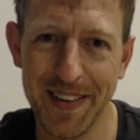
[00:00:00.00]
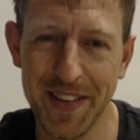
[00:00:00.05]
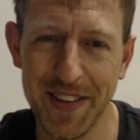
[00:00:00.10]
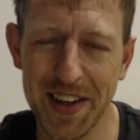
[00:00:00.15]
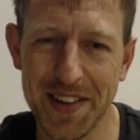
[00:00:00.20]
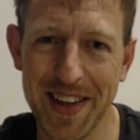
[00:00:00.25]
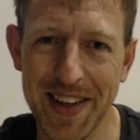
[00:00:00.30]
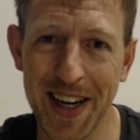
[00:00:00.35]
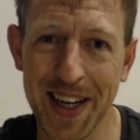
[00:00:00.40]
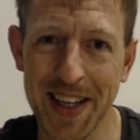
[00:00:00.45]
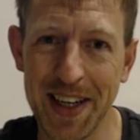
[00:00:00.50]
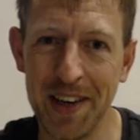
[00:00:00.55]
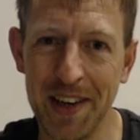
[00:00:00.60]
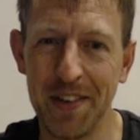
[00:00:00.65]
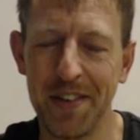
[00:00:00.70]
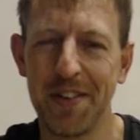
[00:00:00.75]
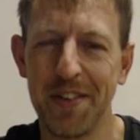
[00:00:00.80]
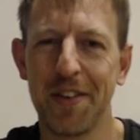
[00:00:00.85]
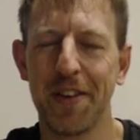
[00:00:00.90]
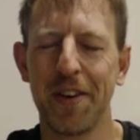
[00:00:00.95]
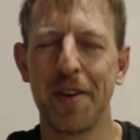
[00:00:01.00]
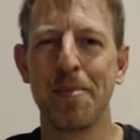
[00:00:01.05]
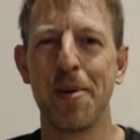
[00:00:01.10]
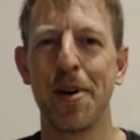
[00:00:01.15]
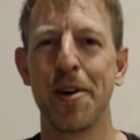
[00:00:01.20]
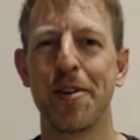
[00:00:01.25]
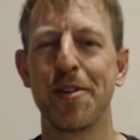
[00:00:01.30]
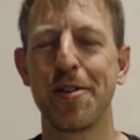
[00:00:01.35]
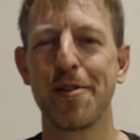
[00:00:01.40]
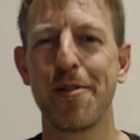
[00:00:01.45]
the Italians
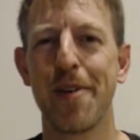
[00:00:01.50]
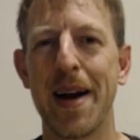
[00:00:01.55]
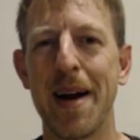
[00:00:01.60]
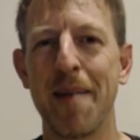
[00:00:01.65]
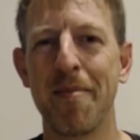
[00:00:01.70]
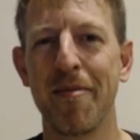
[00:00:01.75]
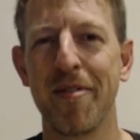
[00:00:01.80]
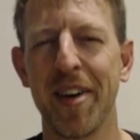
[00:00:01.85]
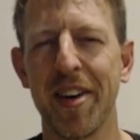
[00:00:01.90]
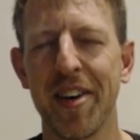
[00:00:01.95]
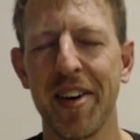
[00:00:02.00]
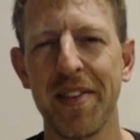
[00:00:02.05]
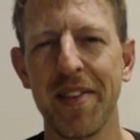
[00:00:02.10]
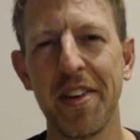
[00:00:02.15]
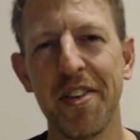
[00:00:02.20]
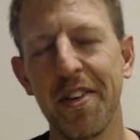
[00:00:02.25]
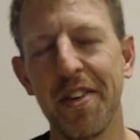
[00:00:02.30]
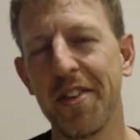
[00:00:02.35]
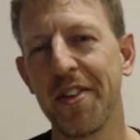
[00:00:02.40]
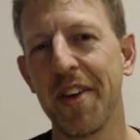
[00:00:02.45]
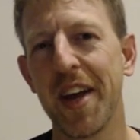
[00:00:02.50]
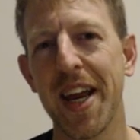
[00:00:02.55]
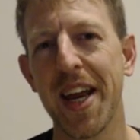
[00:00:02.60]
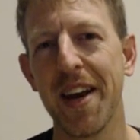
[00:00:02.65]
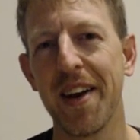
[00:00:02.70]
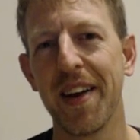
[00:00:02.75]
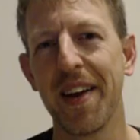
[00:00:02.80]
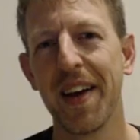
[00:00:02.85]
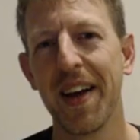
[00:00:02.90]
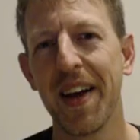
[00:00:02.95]
emerged triumphant. And this is
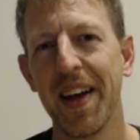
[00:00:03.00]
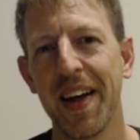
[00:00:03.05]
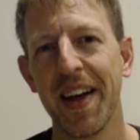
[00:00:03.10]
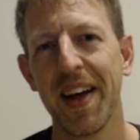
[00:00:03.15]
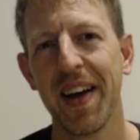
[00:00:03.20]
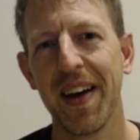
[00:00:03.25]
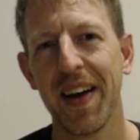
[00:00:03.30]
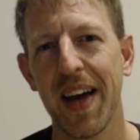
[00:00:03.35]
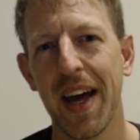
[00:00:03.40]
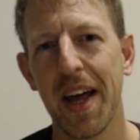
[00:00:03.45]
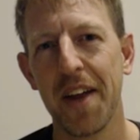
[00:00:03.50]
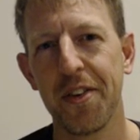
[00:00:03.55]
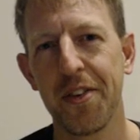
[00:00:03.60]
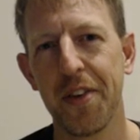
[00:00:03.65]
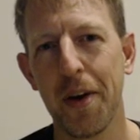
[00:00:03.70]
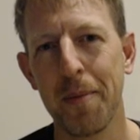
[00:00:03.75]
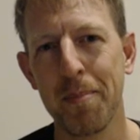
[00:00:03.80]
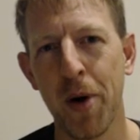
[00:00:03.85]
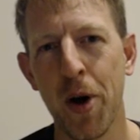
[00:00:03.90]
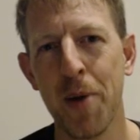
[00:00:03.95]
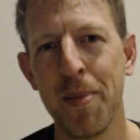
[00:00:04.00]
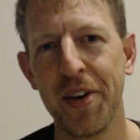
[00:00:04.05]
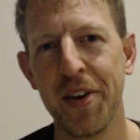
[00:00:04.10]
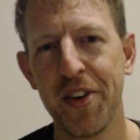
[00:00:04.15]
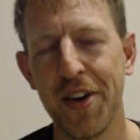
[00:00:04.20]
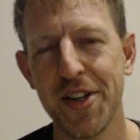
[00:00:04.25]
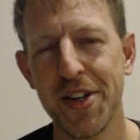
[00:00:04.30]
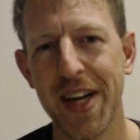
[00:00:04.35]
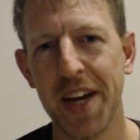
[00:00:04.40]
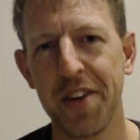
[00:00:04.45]
seen as a
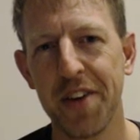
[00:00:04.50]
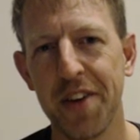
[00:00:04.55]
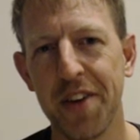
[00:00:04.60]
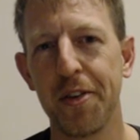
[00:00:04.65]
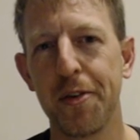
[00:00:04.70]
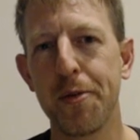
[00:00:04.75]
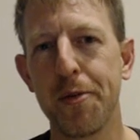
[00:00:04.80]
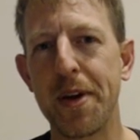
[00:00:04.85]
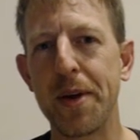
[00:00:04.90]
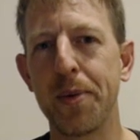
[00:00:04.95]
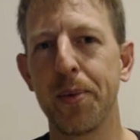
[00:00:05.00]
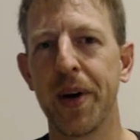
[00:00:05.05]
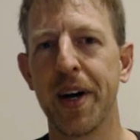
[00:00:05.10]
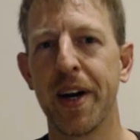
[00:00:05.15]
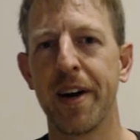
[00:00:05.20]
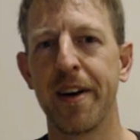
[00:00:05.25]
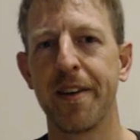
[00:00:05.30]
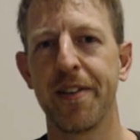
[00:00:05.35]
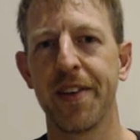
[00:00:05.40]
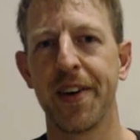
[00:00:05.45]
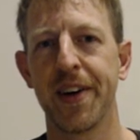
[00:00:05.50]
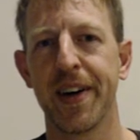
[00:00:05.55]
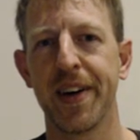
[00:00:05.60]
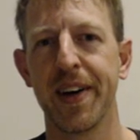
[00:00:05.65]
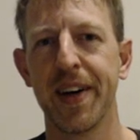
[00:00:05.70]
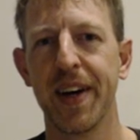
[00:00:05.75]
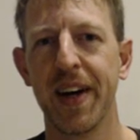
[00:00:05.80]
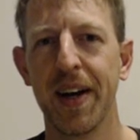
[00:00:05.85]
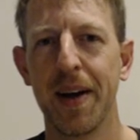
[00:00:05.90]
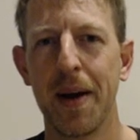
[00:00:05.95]
moment in chess history where
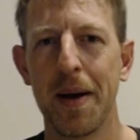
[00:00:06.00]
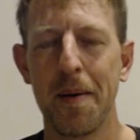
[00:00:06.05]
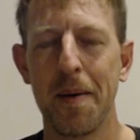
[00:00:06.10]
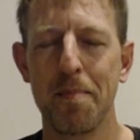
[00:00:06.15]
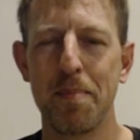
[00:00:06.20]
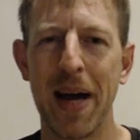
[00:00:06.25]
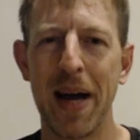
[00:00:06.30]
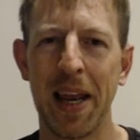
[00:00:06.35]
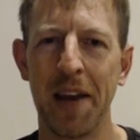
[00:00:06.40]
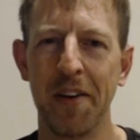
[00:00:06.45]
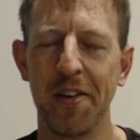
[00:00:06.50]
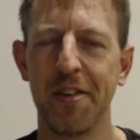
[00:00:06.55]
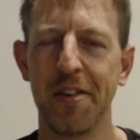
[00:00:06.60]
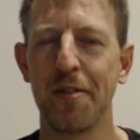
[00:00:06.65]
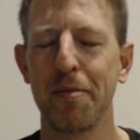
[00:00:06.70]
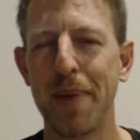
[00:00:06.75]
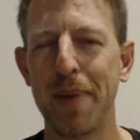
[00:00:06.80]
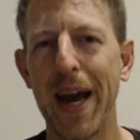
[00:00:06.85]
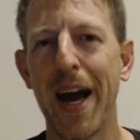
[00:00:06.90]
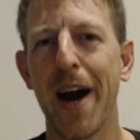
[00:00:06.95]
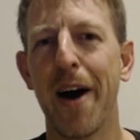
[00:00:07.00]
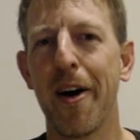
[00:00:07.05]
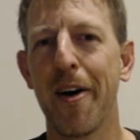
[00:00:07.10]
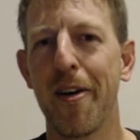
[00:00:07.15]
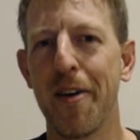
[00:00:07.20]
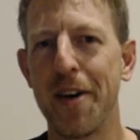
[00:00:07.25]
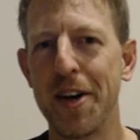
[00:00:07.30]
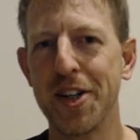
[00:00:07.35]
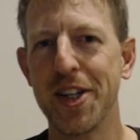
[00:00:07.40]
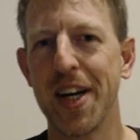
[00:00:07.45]
the balance of
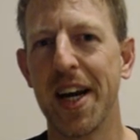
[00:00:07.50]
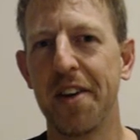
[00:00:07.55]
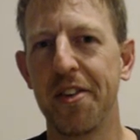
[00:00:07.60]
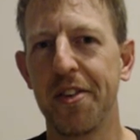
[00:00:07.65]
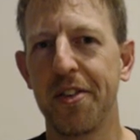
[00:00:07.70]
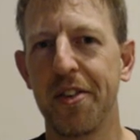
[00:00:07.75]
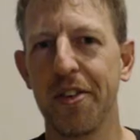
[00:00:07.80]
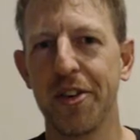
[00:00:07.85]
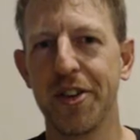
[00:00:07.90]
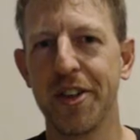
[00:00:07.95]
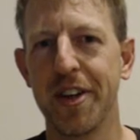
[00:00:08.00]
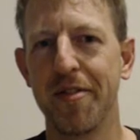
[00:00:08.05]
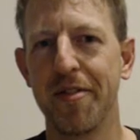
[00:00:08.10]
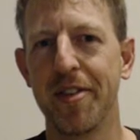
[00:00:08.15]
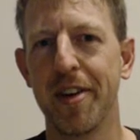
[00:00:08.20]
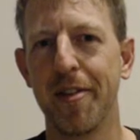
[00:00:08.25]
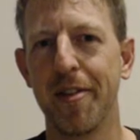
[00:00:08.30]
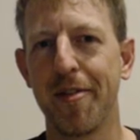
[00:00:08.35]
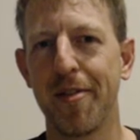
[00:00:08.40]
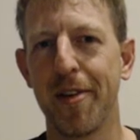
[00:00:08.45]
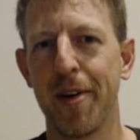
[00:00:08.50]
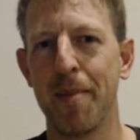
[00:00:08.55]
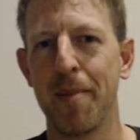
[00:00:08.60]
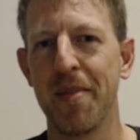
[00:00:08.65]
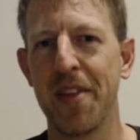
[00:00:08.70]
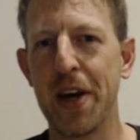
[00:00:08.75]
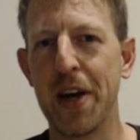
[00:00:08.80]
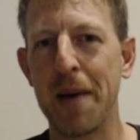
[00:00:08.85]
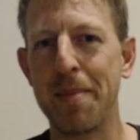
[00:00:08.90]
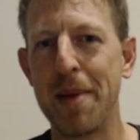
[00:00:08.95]
power in chess shifted from
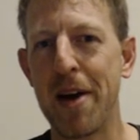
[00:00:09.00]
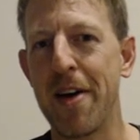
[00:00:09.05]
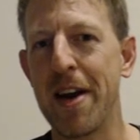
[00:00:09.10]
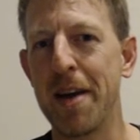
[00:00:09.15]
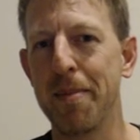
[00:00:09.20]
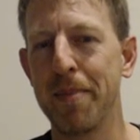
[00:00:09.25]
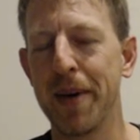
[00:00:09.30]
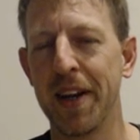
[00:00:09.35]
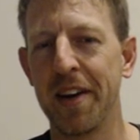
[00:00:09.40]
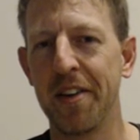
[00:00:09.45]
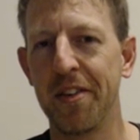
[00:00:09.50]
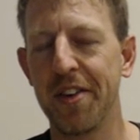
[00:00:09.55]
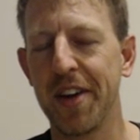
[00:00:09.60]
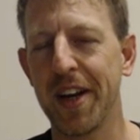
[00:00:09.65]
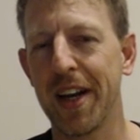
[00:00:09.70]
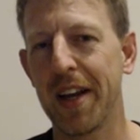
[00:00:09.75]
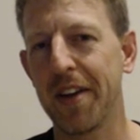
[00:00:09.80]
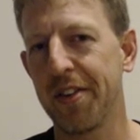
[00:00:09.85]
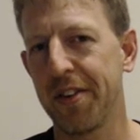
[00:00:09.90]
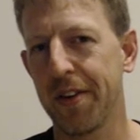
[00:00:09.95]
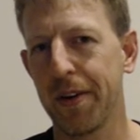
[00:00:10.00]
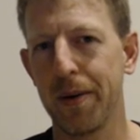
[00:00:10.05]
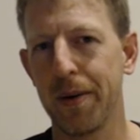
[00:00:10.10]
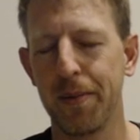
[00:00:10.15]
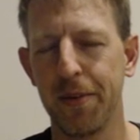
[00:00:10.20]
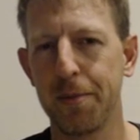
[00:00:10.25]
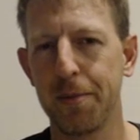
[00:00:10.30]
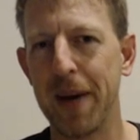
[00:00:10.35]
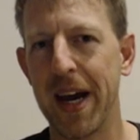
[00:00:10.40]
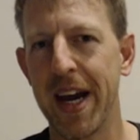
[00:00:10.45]
the Iberian Peninsula, so
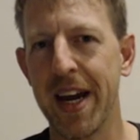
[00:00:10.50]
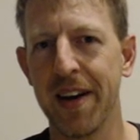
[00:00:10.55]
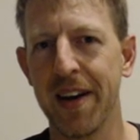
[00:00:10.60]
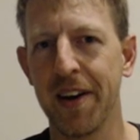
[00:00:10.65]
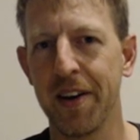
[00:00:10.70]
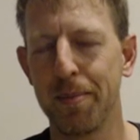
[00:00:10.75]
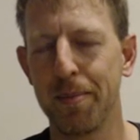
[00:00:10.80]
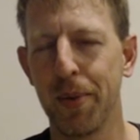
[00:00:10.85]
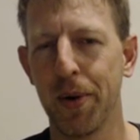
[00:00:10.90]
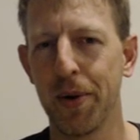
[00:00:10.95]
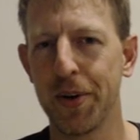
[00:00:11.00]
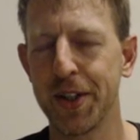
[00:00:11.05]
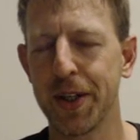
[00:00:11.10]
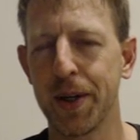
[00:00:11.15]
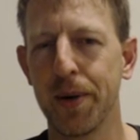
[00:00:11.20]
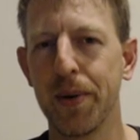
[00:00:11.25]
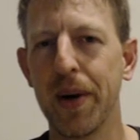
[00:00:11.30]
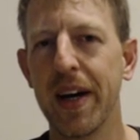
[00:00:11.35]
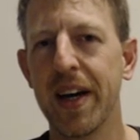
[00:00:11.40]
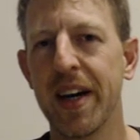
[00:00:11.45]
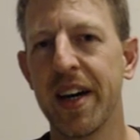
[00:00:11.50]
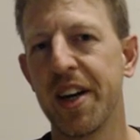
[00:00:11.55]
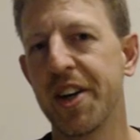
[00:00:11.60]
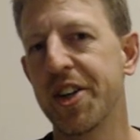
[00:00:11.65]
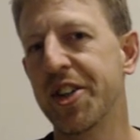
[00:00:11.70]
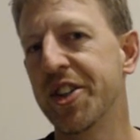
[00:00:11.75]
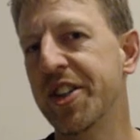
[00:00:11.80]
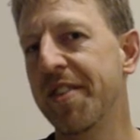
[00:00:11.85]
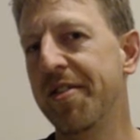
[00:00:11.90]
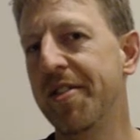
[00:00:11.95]
Spain and Portugal, and it
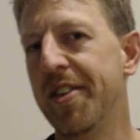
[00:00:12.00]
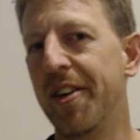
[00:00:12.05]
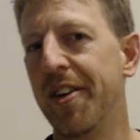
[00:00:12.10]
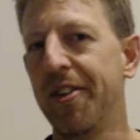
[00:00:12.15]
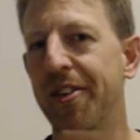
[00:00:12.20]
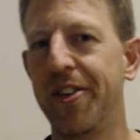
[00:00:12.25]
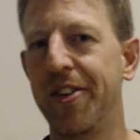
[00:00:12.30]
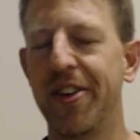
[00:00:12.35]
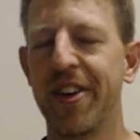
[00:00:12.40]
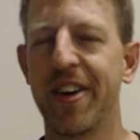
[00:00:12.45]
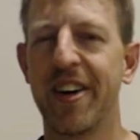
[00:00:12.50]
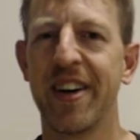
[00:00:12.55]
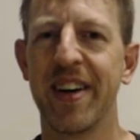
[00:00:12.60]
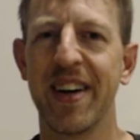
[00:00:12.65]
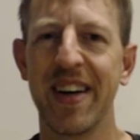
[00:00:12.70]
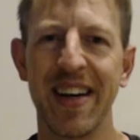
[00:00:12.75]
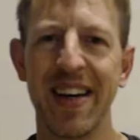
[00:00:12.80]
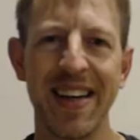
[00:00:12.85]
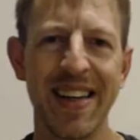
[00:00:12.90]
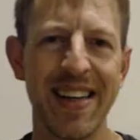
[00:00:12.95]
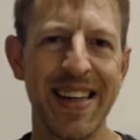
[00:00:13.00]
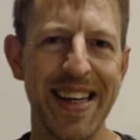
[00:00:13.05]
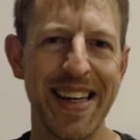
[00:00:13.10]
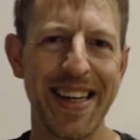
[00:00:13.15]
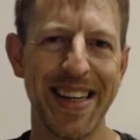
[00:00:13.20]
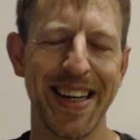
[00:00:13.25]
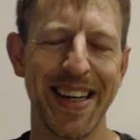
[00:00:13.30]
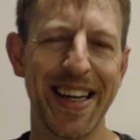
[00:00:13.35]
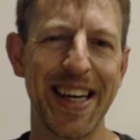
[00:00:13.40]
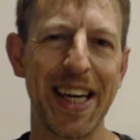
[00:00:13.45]
shifted to
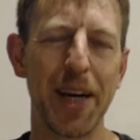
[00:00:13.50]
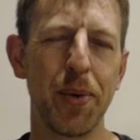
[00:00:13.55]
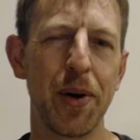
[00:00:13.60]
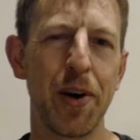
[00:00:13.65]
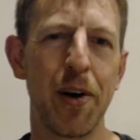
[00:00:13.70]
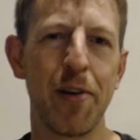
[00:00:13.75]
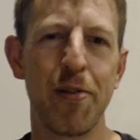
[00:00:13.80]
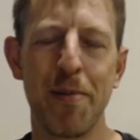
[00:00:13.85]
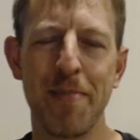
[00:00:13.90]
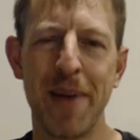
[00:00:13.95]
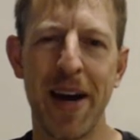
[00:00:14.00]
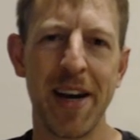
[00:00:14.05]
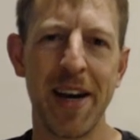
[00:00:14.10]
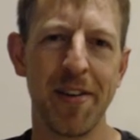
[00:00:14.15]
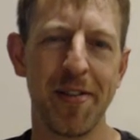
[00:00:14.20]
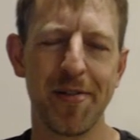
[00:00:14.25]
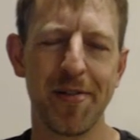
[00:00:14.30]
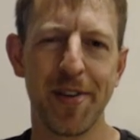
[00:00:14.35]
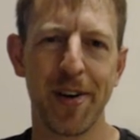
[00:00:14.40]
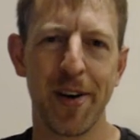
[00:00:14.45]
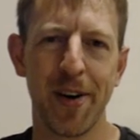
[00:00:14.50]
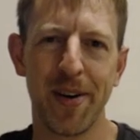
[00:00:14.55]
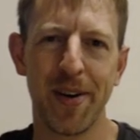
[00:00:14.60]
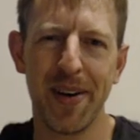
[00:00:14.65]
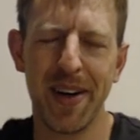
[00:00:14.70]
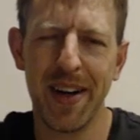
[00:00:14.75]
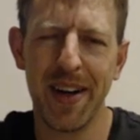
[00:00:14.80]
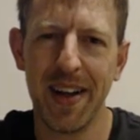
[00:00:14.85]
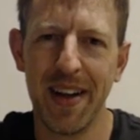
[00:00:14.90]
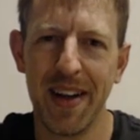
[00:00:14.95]
Italy, where it remained
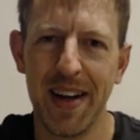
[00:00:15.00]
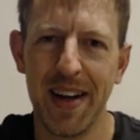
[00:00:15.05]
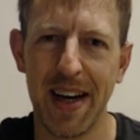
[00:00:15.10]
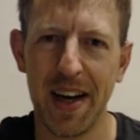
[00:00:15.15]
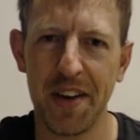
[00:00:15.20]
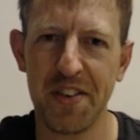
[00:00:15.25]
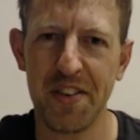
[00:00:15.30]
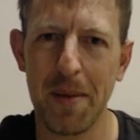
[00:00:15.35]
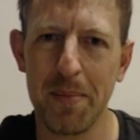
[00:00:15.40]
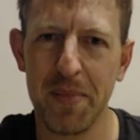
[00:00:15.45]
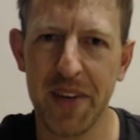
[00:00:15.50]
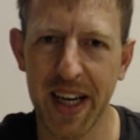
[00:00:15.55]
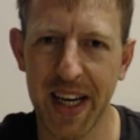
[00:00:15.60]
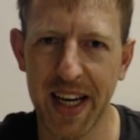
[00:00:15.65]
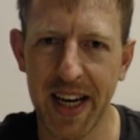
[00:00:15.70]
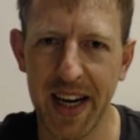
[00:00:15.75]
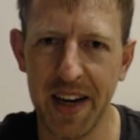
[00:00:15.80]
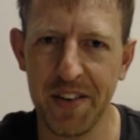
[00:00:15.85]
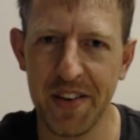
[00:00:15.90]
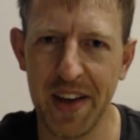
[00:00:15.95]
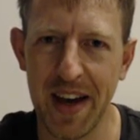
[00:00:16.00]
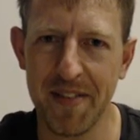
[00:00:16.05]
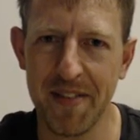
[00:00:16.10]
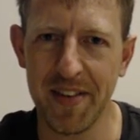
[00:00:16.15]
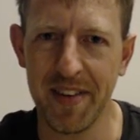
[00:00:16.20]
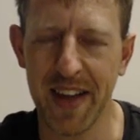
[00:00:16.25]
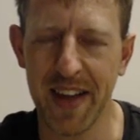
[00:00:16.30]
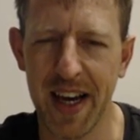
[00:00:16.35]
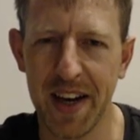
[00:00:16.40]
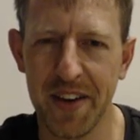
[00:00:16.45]
for some decades
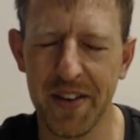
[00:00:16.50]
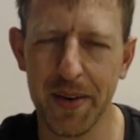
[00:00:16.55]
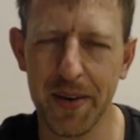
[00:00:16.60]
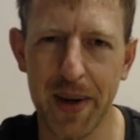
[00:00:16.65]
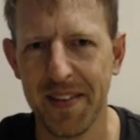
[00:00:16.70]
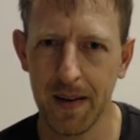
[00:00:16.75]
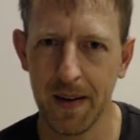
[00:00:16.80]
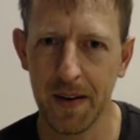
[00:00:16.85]
after that.